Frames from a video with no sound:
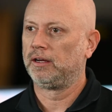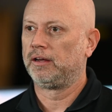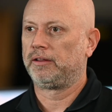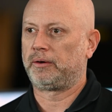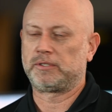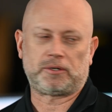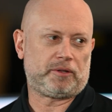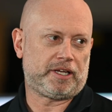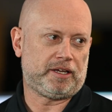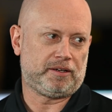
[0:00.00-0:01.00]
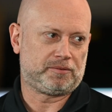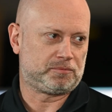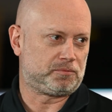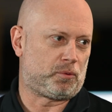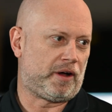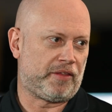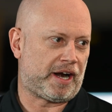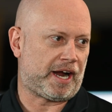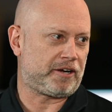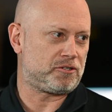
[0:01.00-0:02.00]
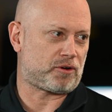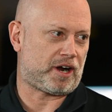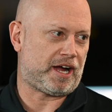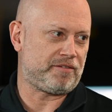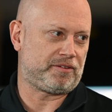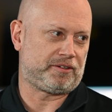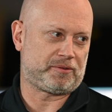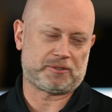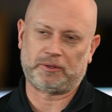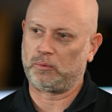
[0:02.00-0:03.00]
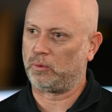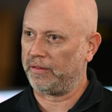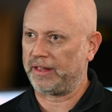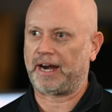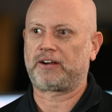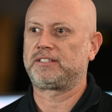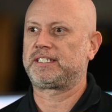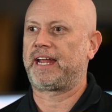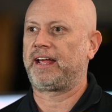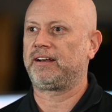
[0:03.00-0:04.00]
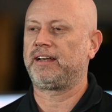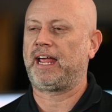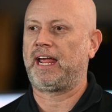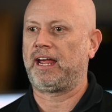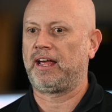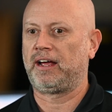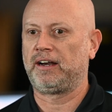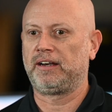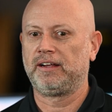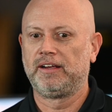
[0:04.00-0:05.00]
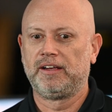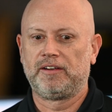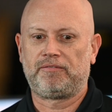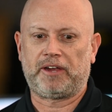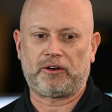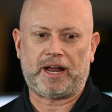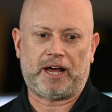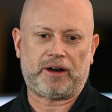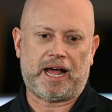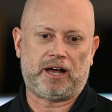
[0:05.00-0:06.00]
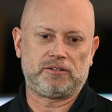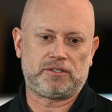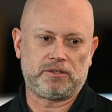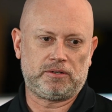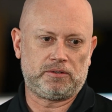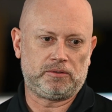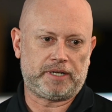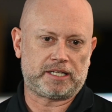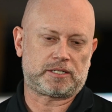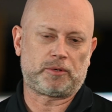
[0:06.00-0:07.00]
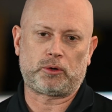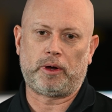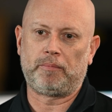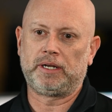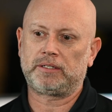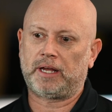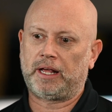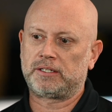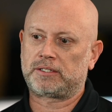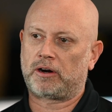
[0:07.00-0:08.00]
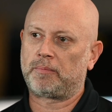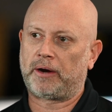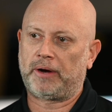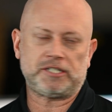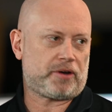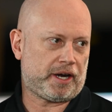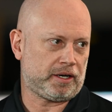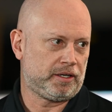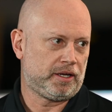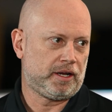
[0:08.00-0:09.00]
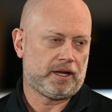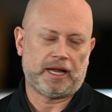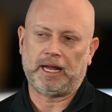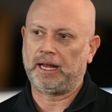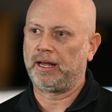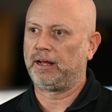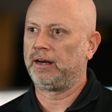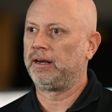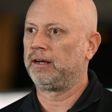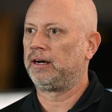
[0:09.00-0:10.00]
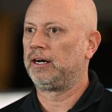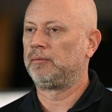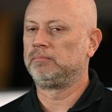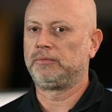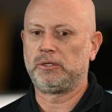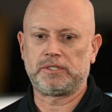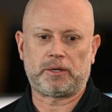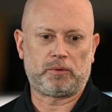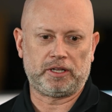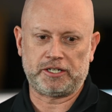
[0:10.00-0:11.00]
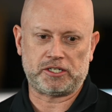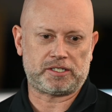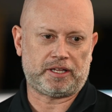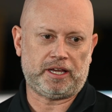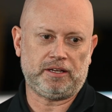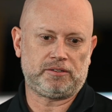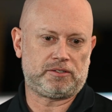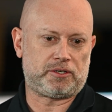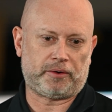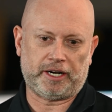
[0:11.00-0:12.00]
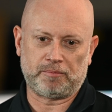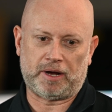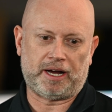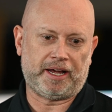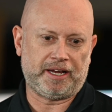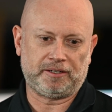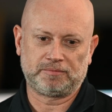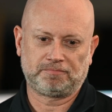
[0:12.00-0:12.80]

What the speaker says: Right. There was only one that I could drive, and there was only one that I could stand, and figured out how to get some equipment and started my race training. Nice. And used it religiously during my